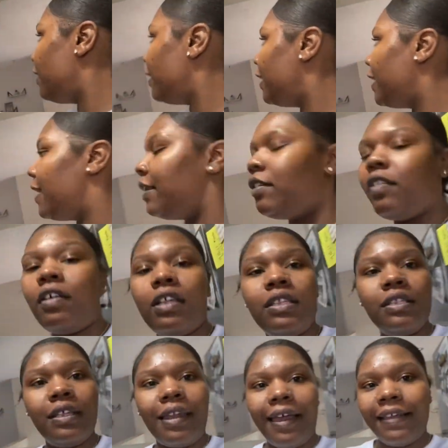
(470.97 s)
And on
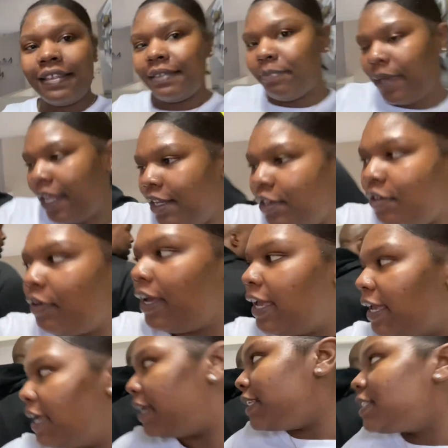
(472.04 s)
tonight's menu
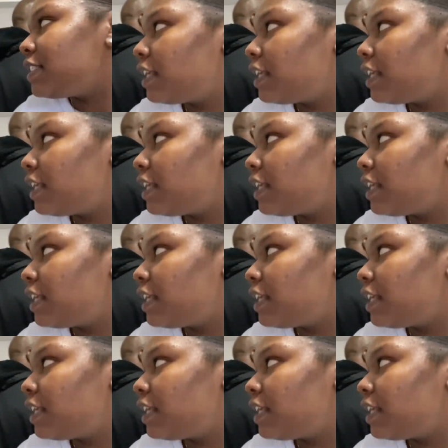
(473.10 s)
is